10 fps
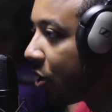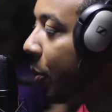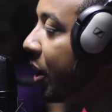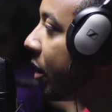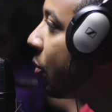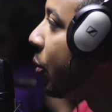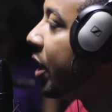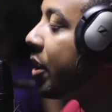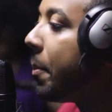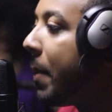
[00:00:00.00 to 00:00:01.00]
So when they're when
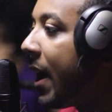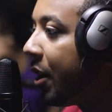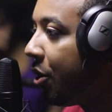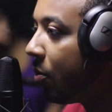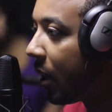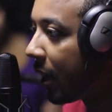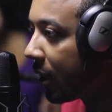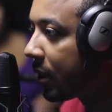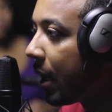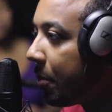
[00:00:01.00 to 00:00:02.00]
they're debating you, like
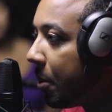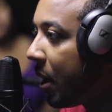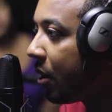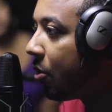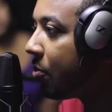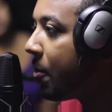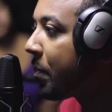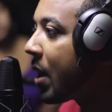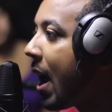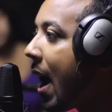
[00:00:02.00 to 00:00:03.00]
let's say I'm debating you,
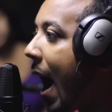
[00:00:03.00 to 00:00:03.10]
okay.